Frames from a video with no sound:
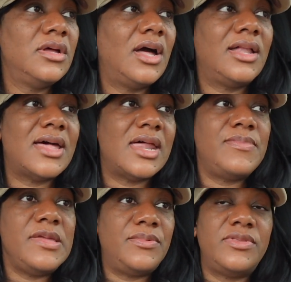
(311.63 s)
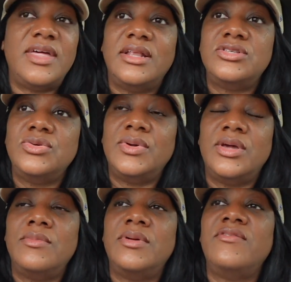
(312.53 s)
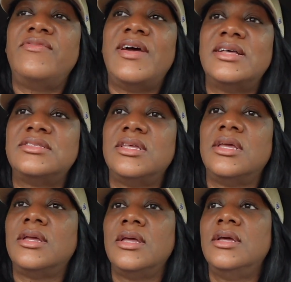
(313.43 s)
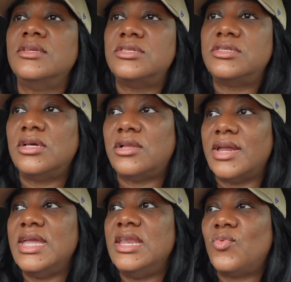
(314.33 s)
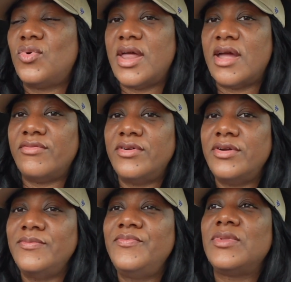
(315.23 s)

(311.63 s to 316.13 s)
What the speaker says: a lot of people that do intermittent fasting still are eating whatever.